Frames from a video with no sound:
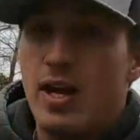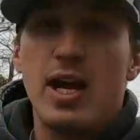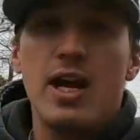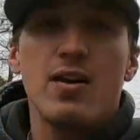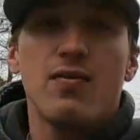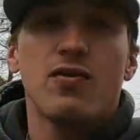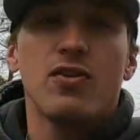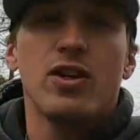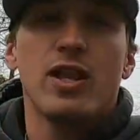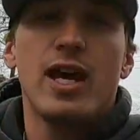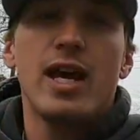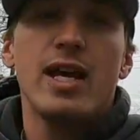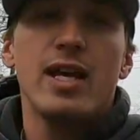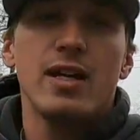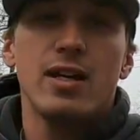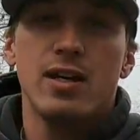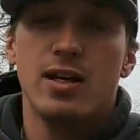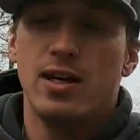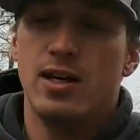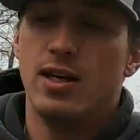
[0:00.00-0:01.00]
after that,
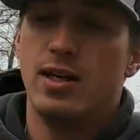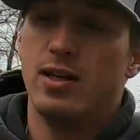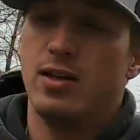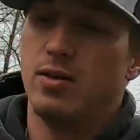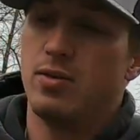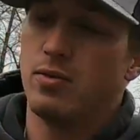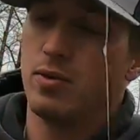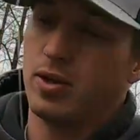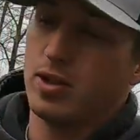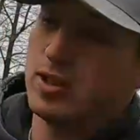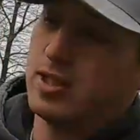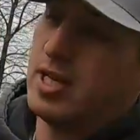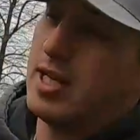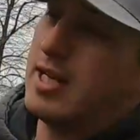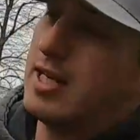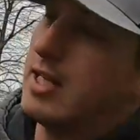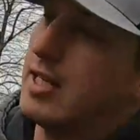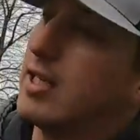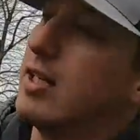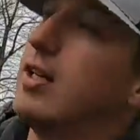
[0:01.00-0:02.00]
we're going to
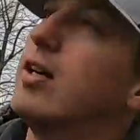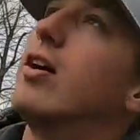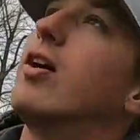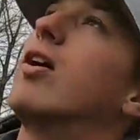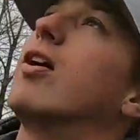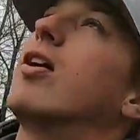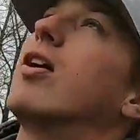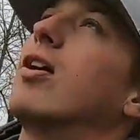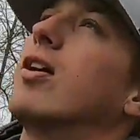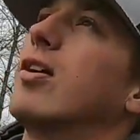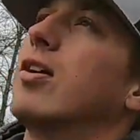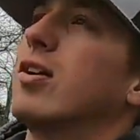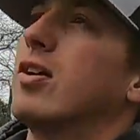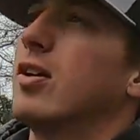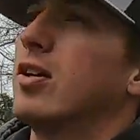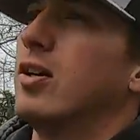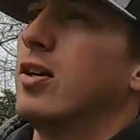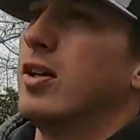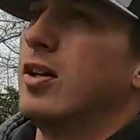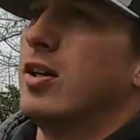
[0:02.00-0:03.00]
take our
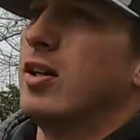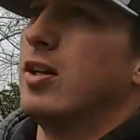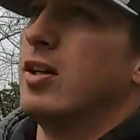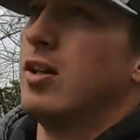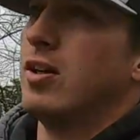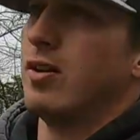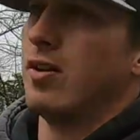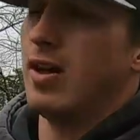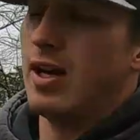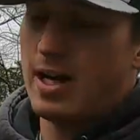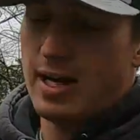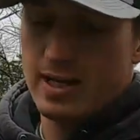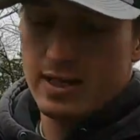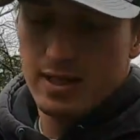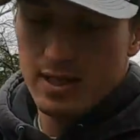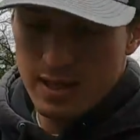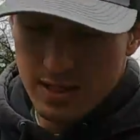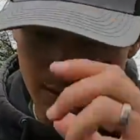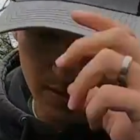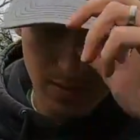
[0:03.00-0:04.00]
line.